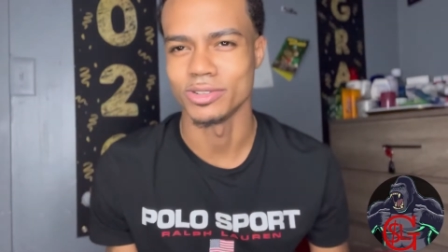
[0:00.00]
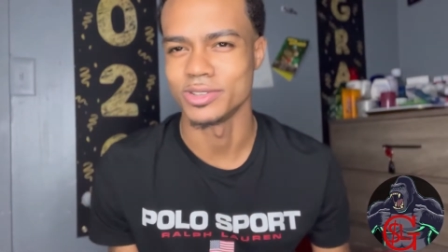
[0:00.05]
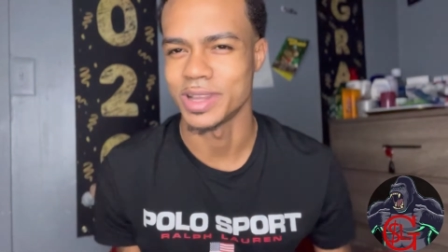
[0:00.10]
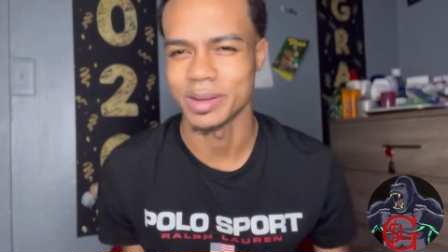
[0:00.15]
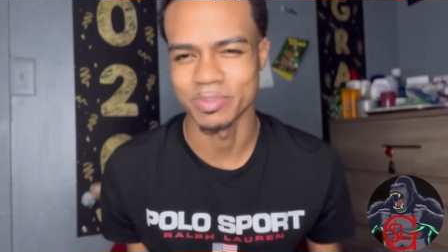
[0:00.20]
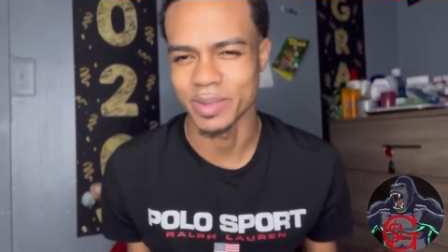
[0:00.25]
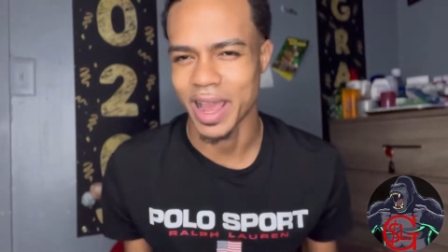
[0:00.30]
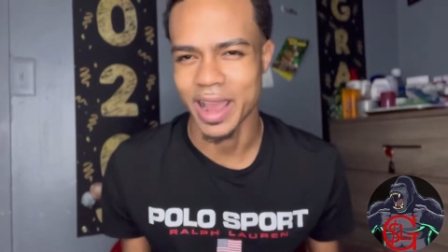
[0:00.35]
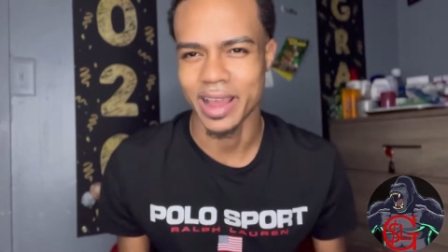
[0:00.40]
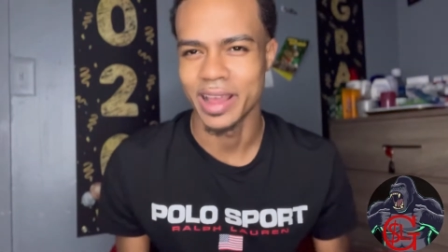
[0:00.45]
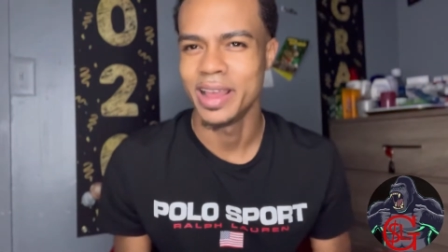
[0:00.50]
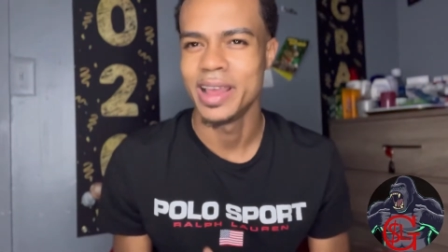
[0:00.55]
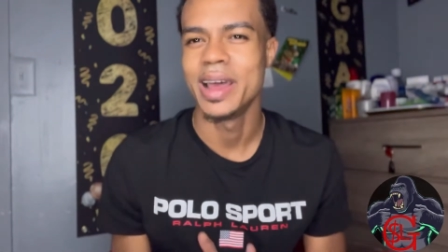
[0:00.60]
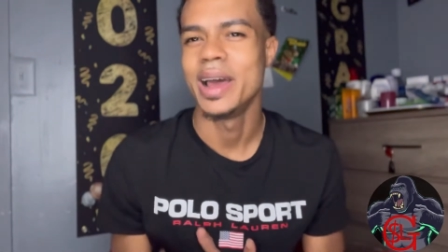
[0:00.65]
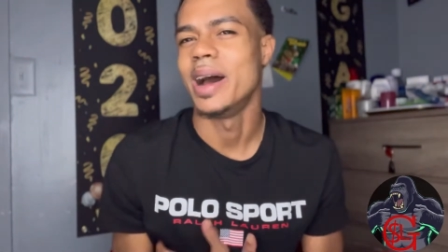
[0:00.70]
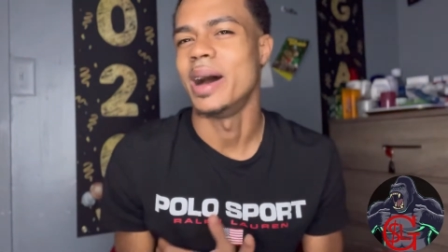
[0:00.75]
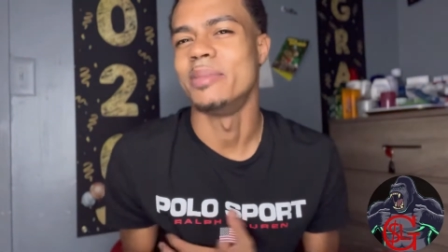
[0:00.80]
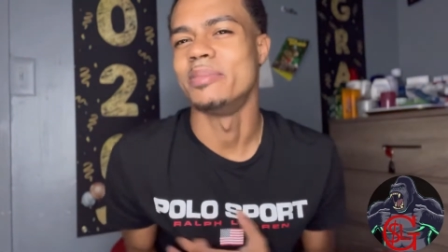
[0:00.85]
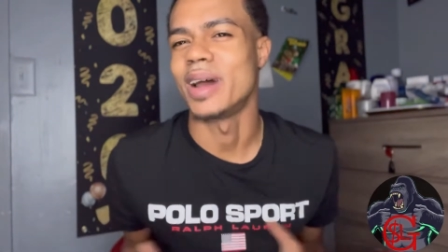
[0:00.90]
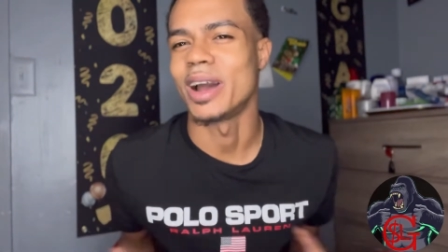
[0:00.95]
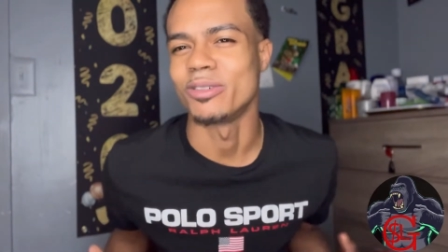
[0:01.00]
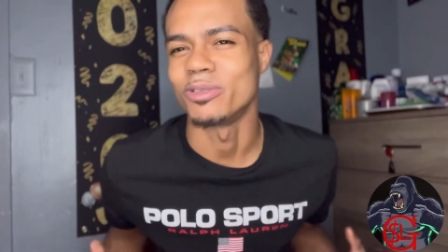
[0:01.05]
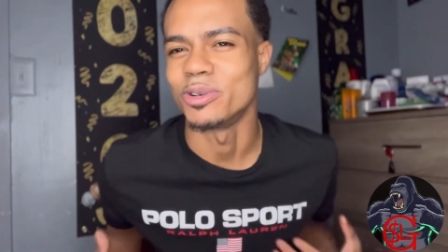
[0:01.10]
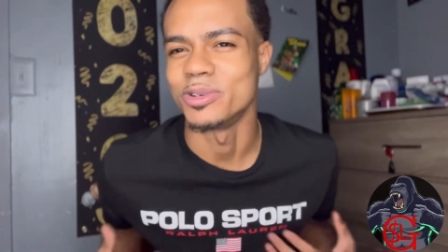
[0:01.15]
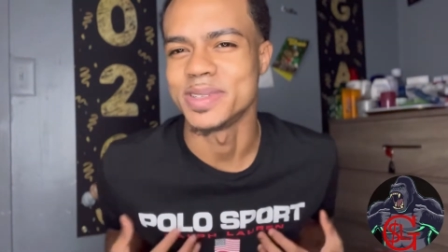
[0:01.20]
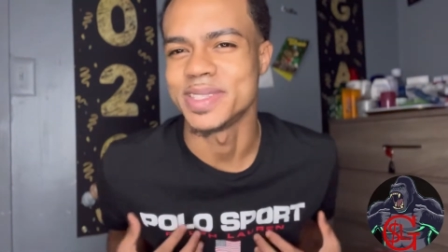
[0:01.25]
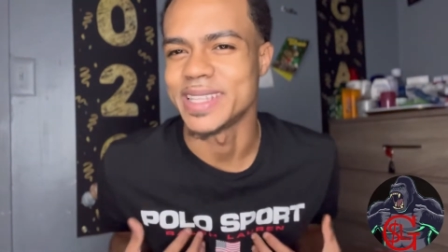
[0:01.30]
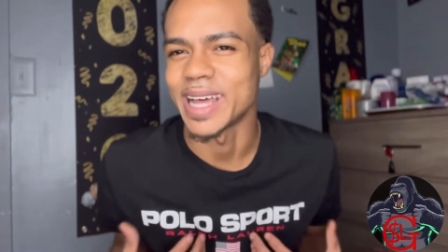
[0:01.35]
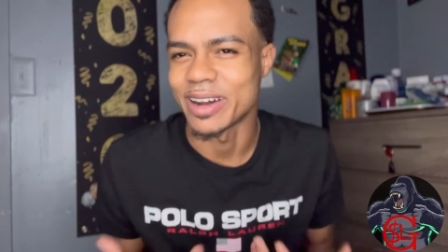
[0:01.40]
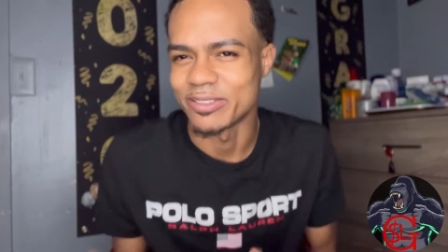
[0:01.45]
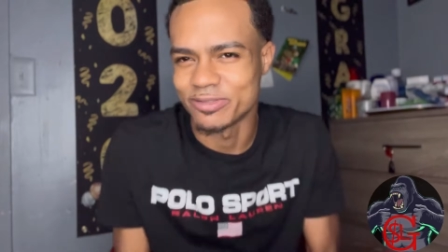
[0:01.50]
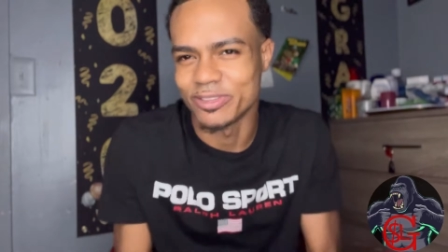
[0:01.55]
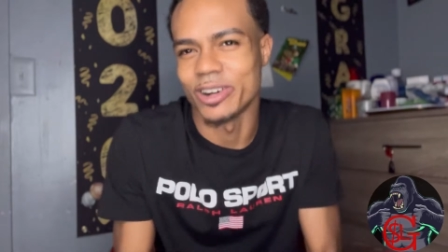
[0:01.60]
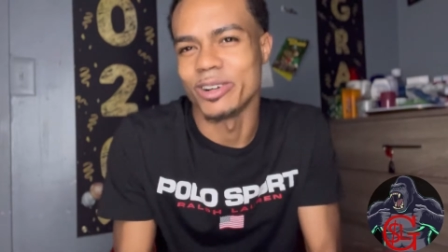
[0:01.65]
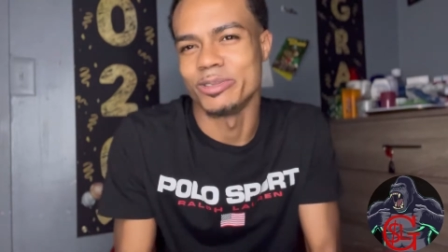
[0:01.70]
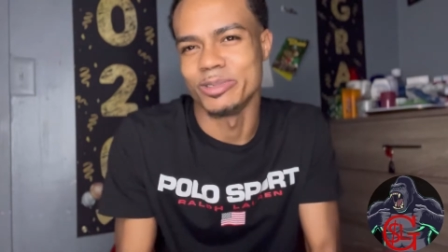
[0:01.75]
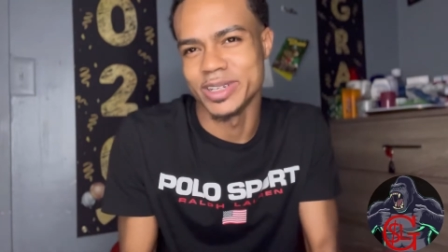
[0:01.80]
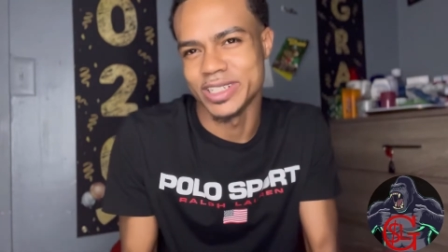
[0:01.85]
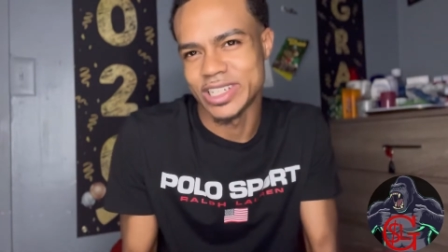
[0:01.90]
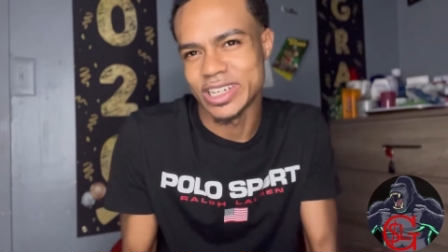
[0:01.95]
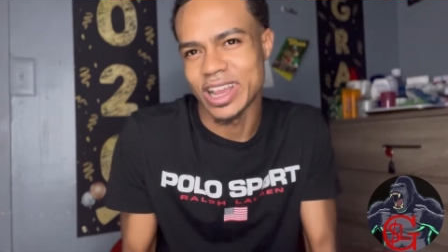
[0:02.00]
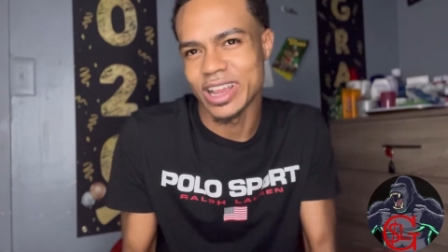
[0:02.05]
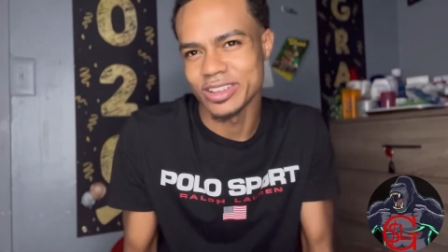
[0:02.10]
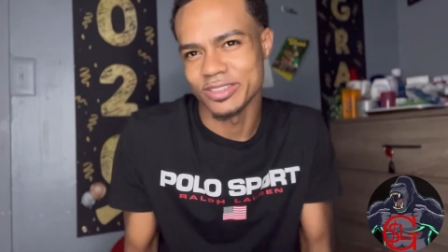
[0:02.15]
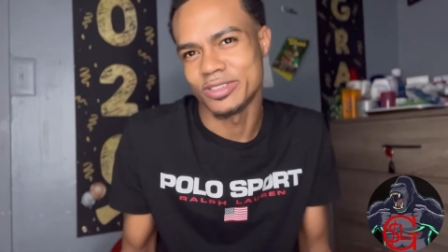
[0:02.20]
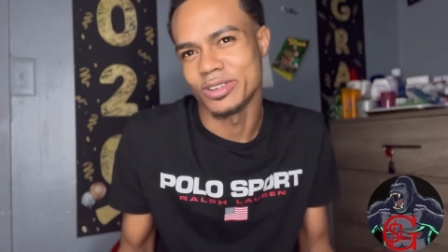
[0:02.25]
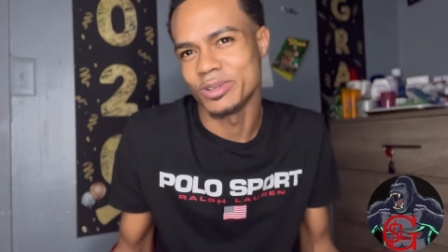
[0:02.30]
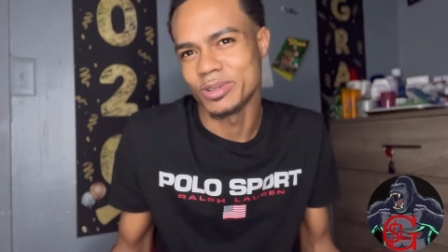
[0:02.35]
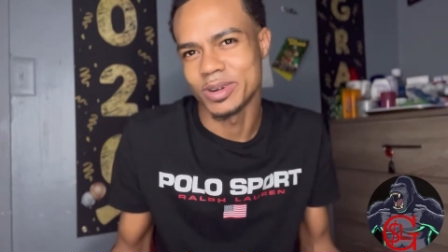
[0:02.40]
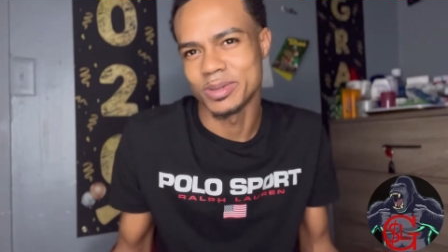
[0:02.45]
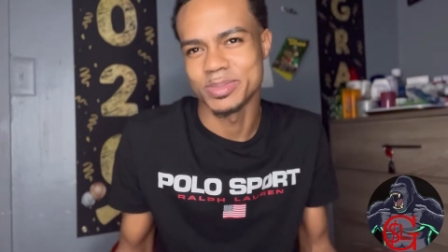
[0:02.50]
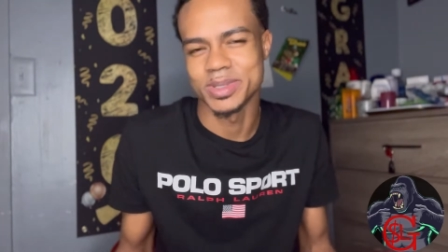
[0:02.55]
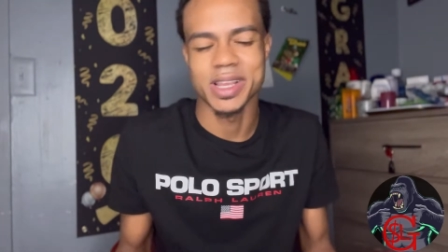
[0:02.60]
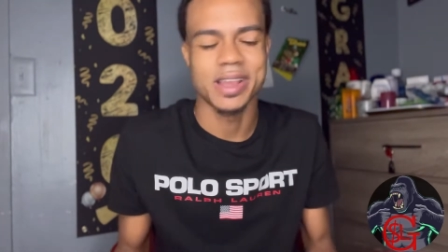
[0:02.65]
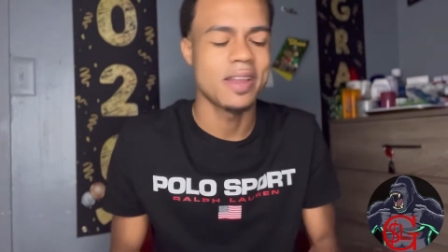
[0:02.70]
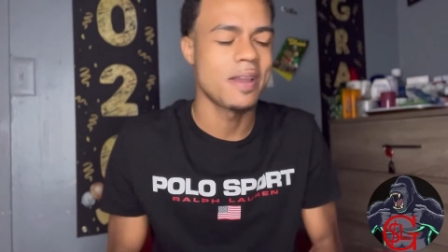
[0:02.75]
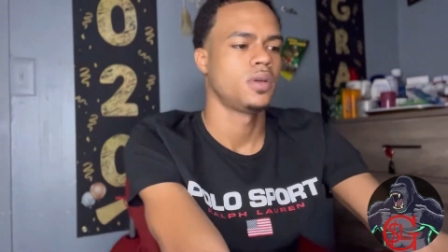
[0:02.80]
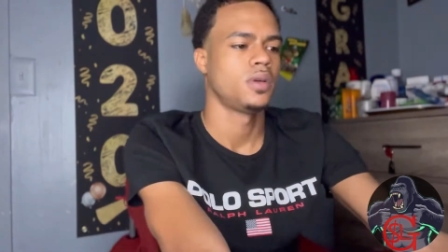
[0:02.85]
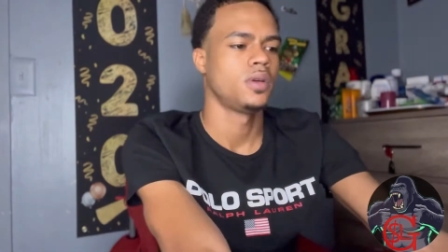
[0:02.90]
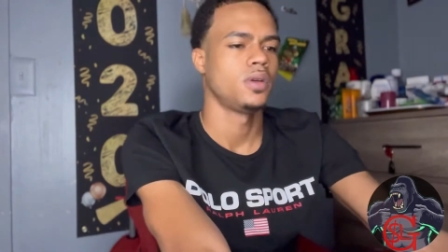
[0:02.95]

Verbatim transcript: I'm not I'm not gonna stop fucking with y'all, you feel what I'm saying?